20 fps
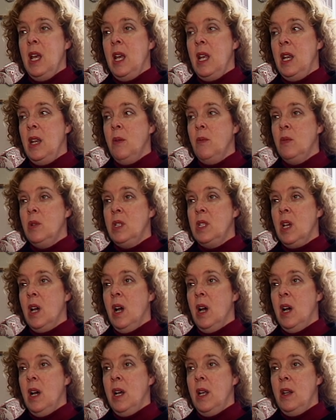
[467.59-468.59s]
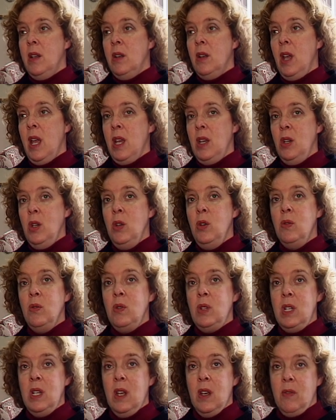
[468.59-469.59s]
and it was on a
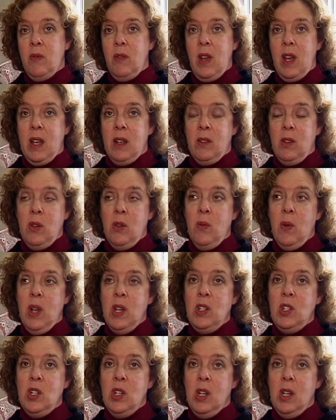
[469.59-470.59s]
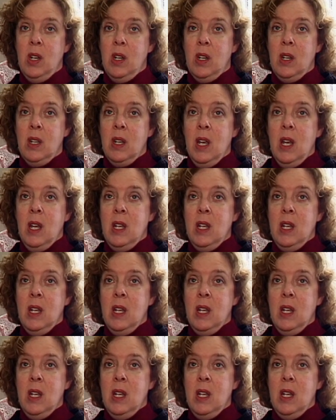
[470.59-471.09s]
new evaluation